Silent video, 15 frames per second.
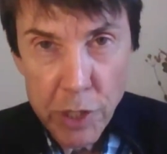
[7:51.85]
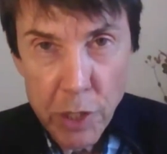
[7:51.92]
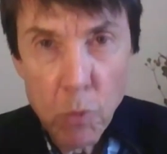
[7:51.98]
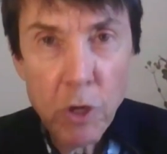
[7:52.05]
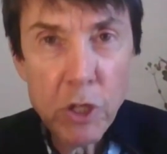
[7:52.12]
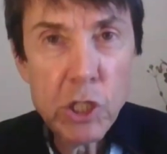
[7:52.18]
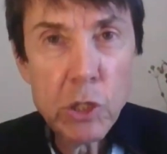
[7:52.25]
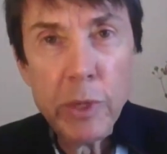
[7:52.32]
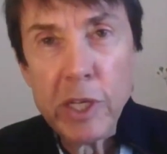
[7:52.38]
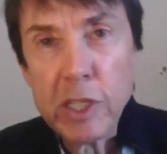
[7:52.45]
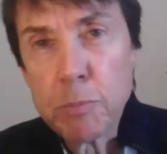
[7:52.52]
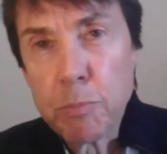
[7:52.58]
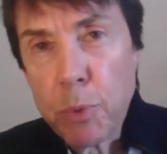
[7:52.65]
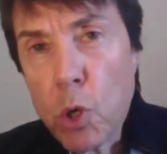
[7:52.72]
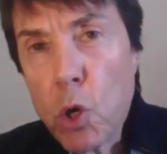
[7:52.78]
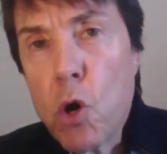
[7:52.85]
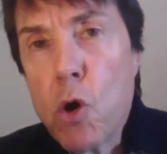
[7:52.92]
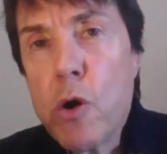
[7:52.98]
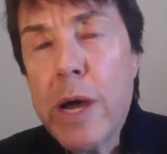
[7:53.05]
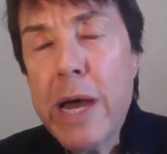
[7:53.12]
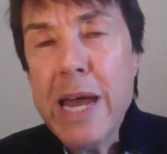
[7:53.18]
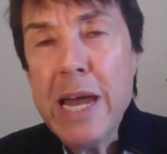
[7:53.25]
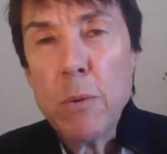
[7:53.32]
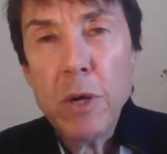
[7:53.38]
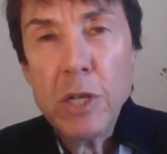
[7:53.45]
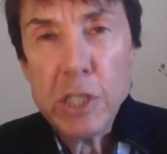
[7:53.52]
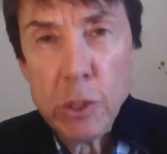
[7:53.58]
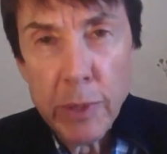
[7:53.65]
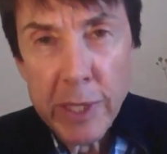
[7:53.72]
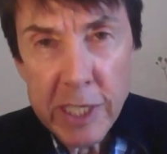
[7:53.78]
It wants to explore, it
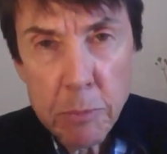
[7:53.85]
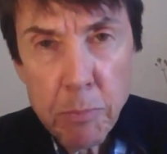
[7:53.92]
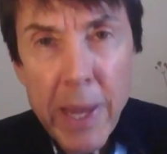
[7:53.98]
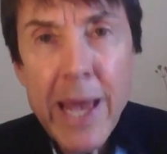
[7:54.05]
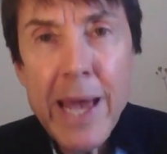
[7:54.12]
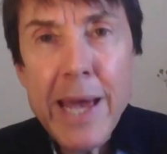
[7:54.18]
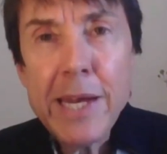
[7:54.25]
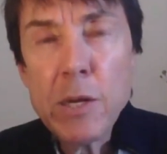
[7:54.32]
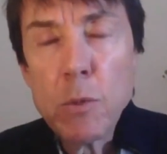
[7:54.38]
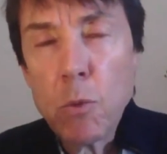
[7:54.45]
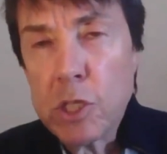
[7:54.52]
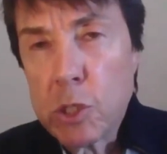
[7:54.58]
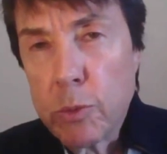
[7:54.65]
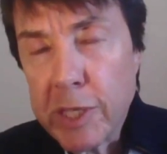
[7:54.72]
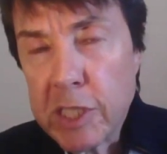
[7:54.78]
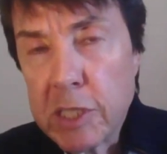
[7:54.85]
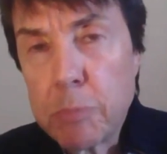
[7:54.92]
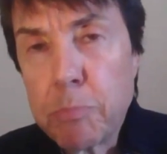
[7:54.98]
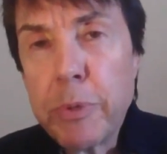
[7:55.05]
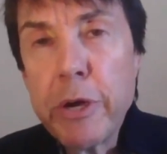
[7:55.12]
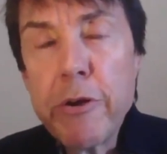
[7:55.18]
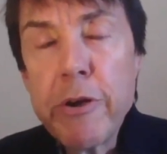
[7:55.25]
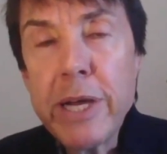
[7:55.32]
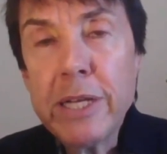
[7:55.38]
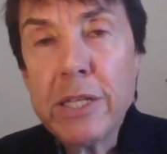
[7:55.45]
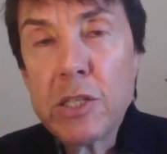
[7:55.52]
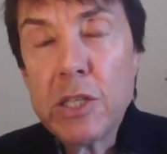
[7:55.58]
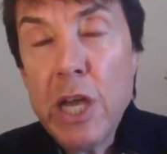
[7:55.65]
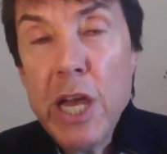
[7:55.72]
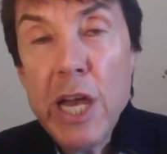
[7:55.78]
wants to expand, it wants to
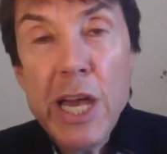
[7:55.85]
experience,